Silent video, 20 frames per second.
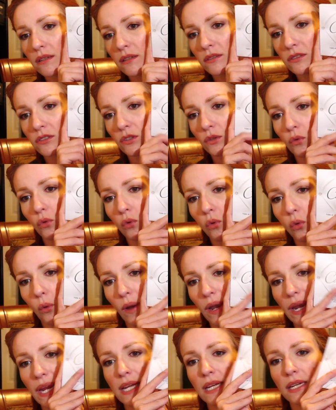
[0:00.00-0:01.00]
so
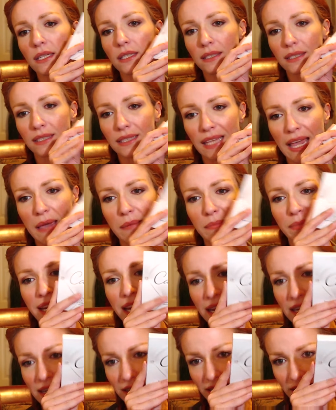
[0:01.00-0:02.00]
quite
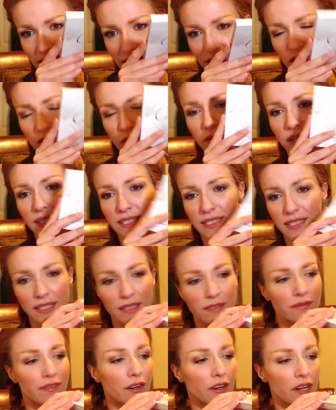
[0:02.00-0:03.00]
laminated, as you can
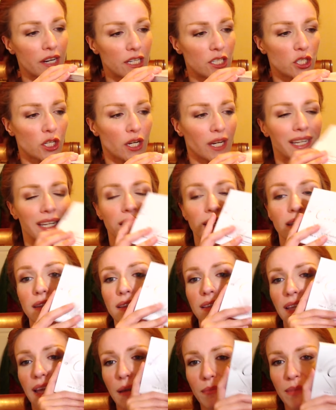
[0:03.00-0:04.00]
see, very shiny,
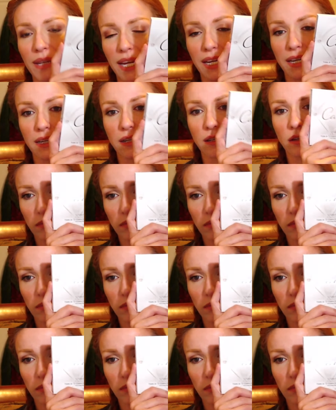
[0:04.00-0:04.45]
laminated